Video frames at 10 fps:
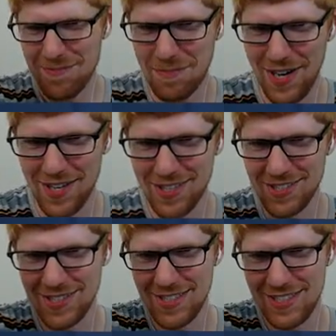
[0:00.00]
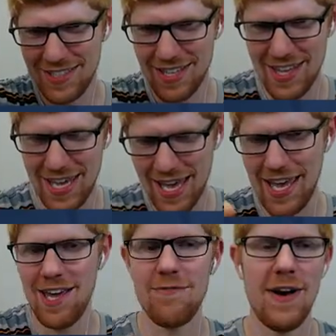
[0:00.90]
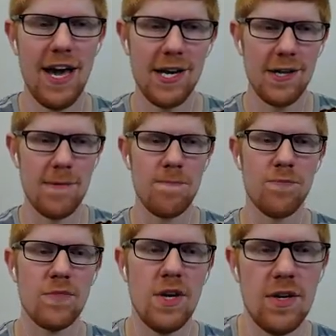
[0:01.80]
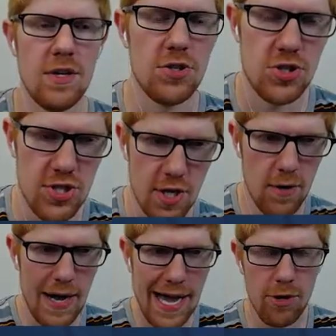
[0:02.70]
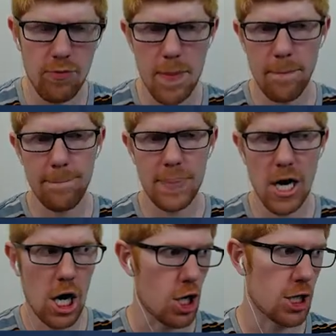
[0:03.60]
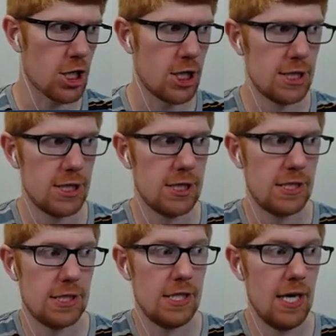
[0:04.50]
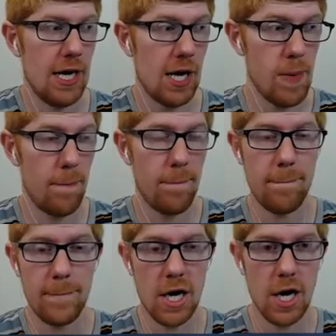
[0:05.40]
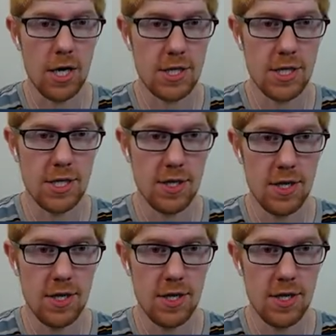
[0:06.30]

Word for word: Barnacle Cay, finally. So how do we park? How do we park?